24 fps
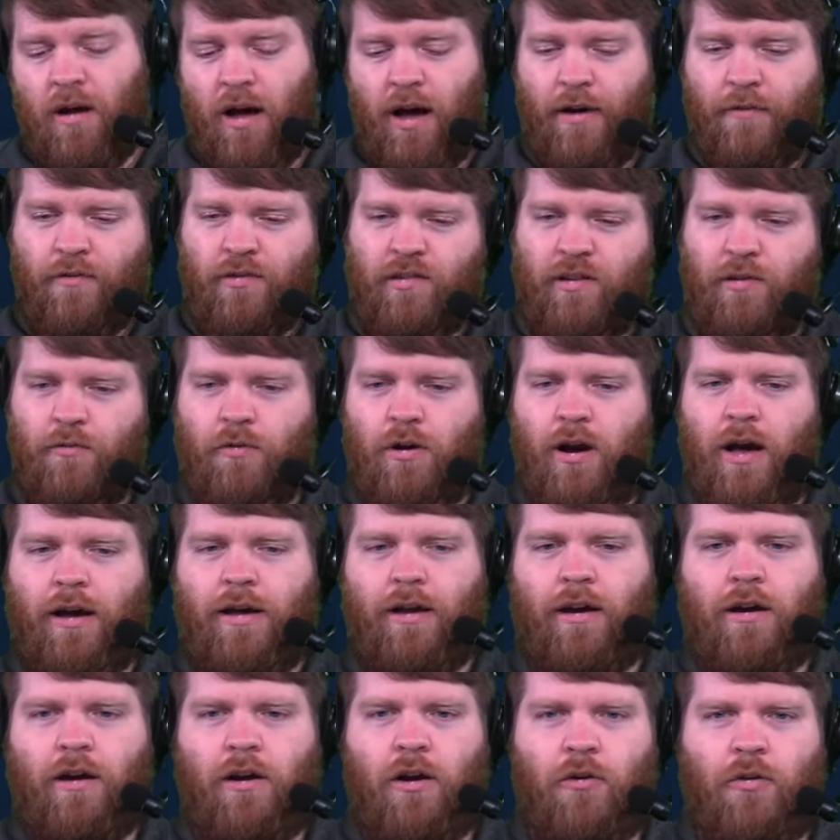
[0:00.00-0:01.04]
Obviously, we're not
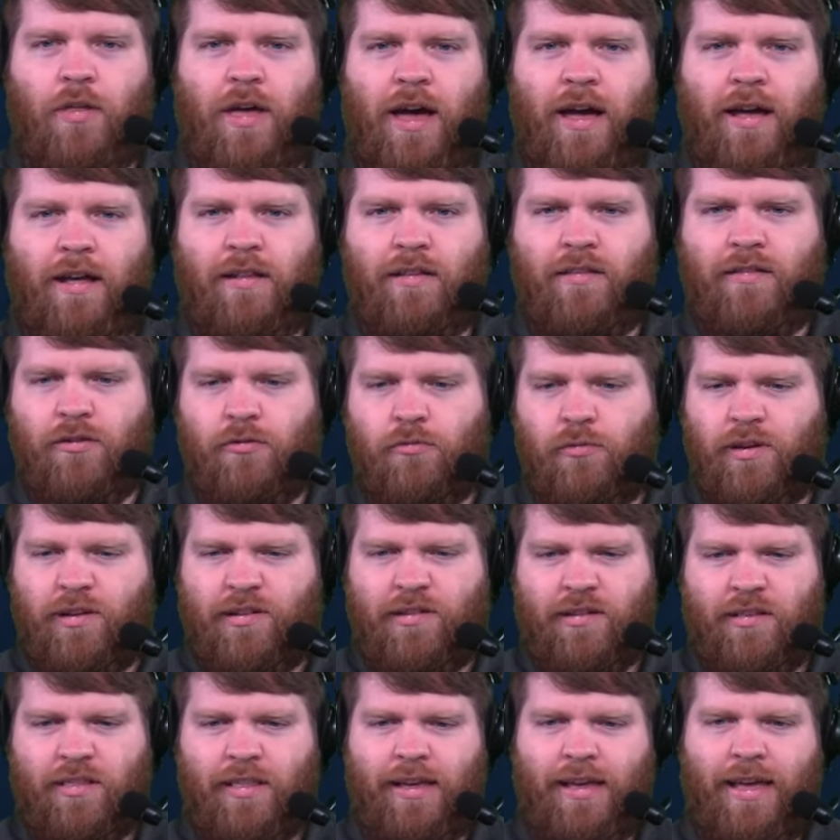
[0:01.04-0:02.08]
going to know that until we
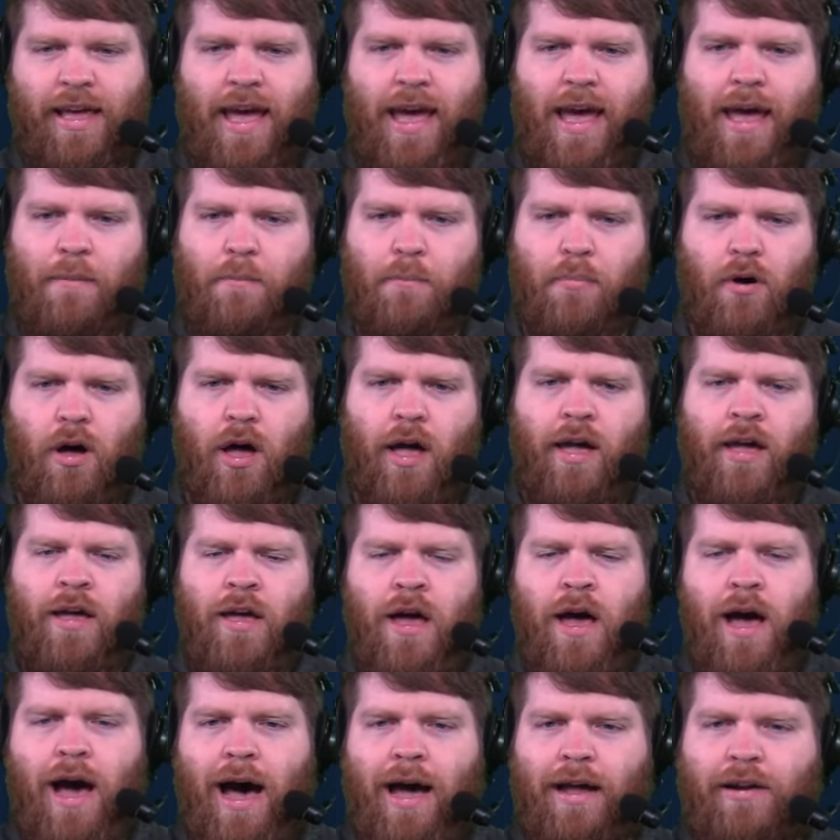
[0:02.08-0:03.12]
see the game, but
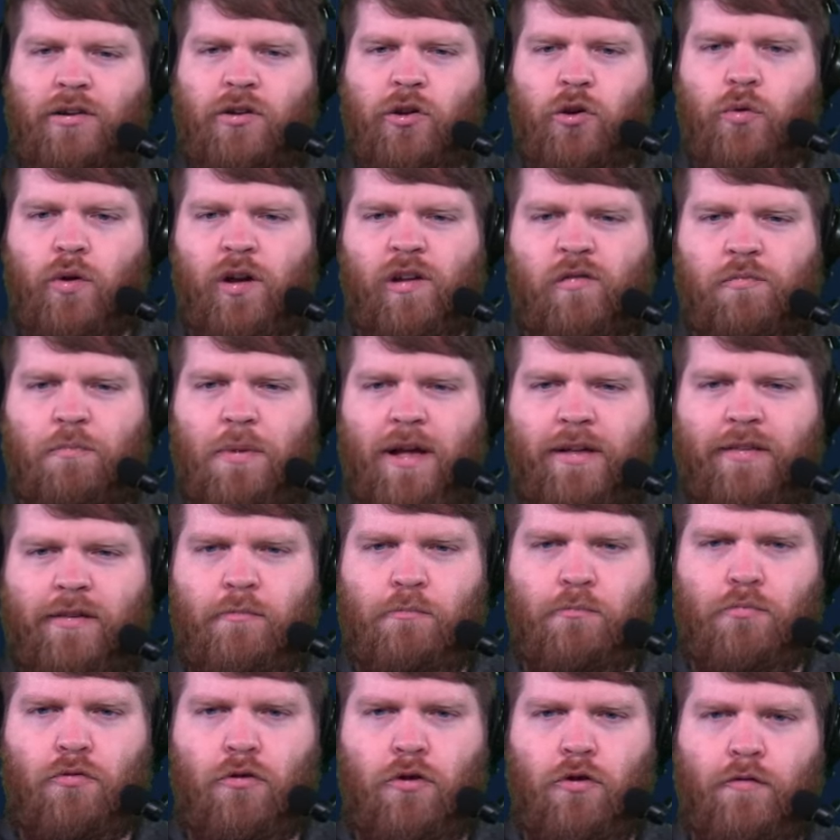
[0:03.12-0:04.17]
I do expect
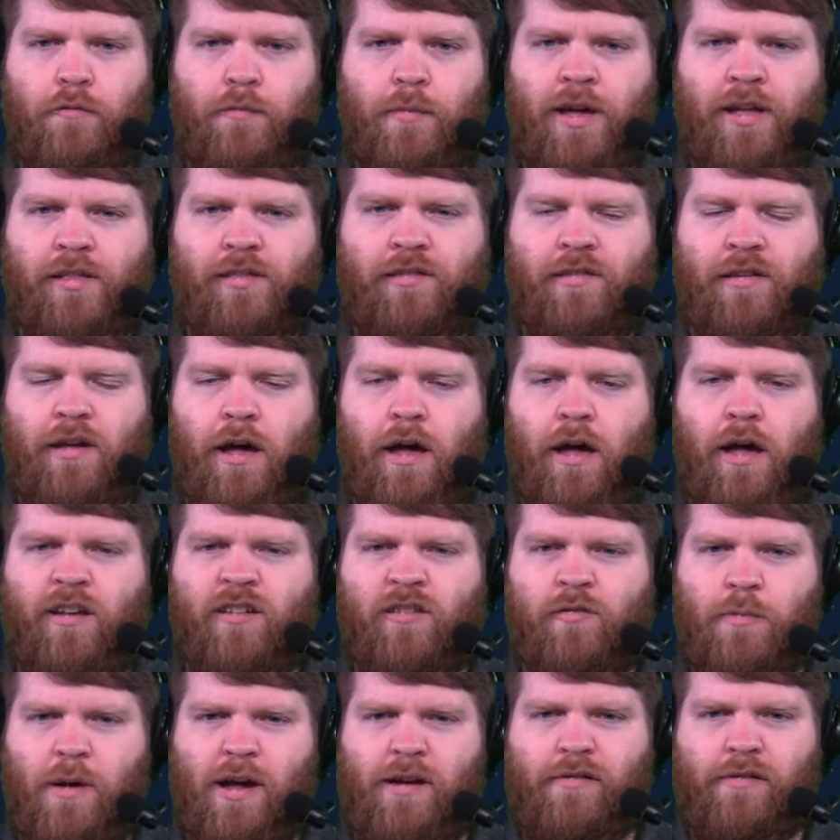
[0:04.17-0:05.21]
improvements, uh,
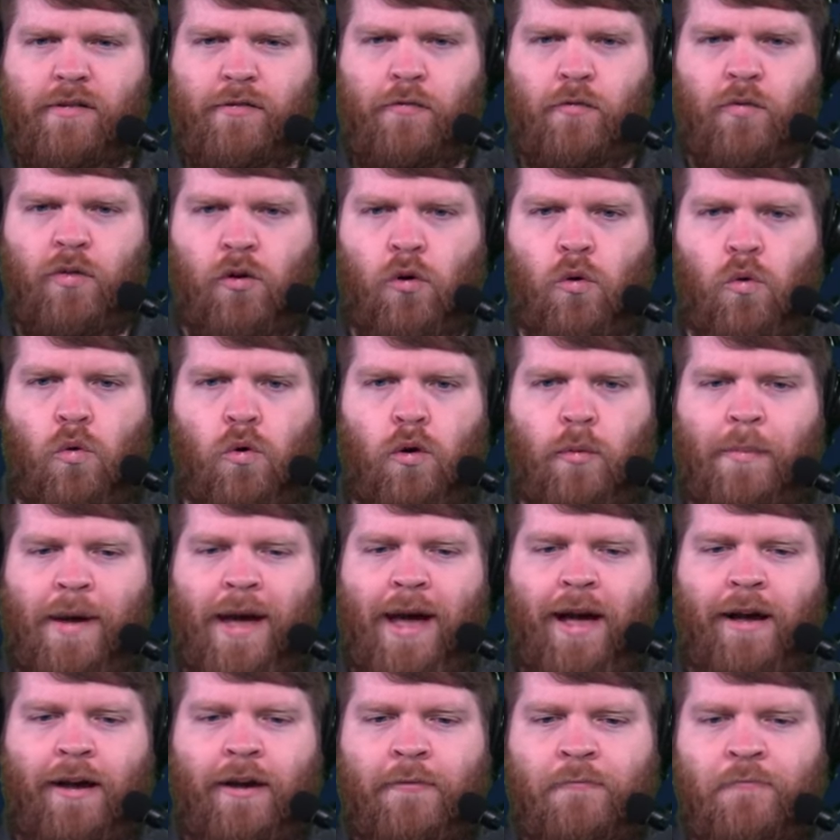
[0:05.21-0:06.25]
especially from the
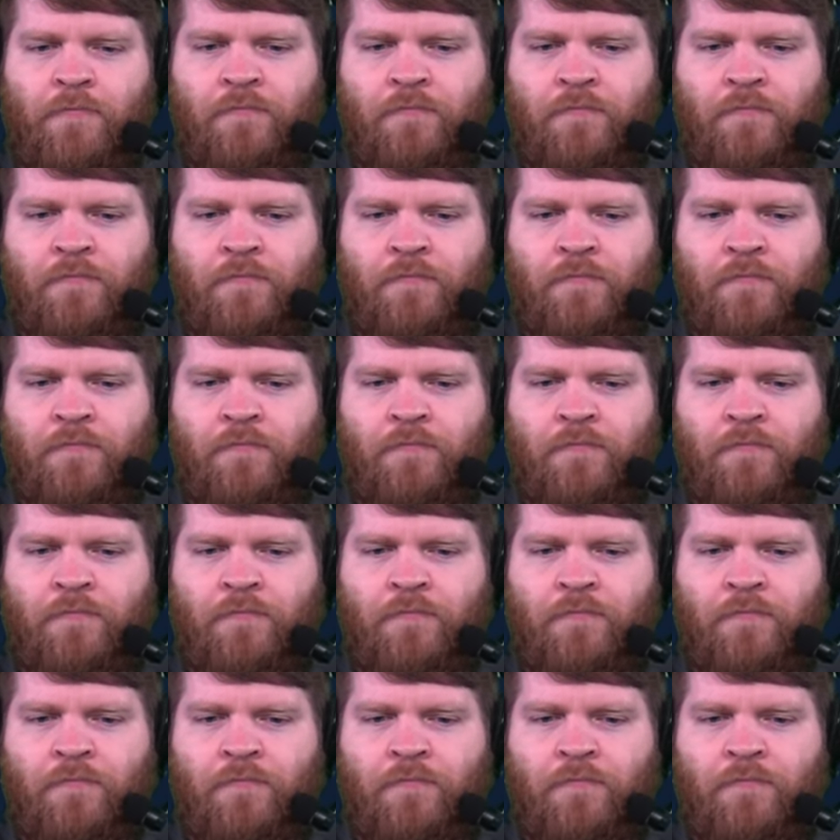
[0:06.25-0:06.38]
quarterback.